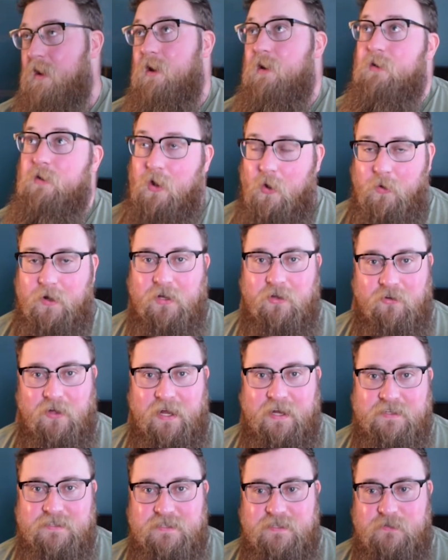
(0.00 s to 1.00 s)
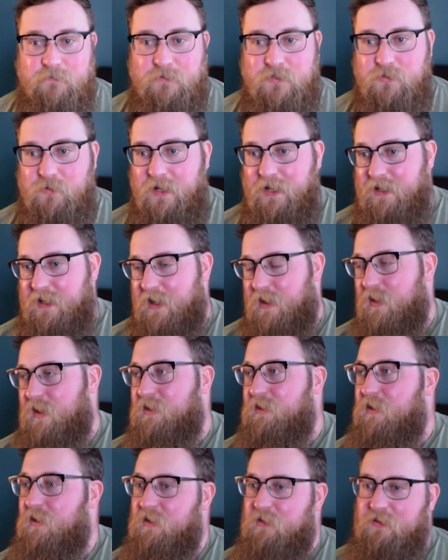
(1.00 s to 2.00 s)
knowing glances between
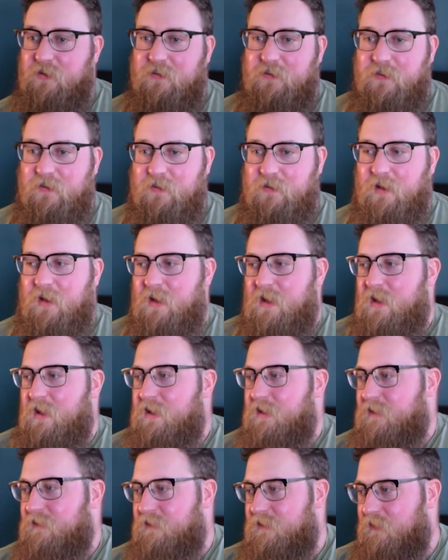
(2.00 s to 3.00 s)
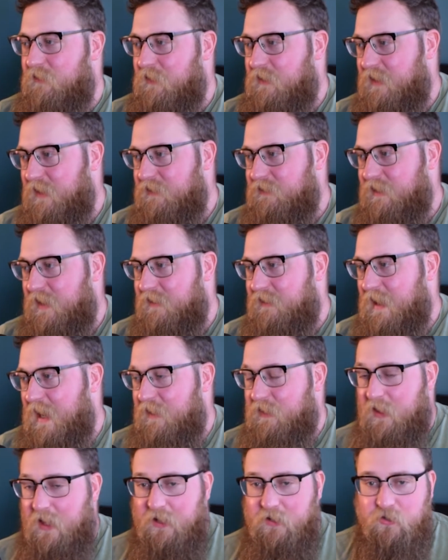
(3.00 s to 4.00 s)
characters and different things like
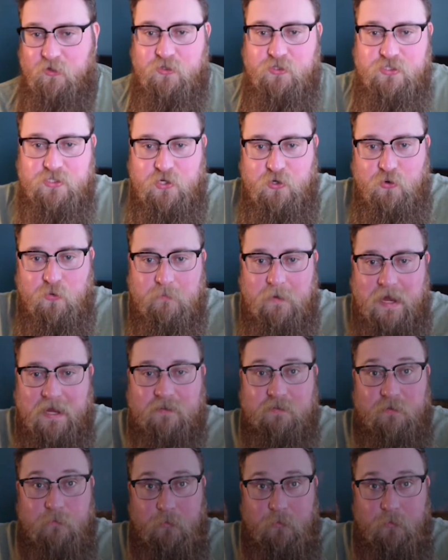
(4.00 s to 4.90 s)
that that do make the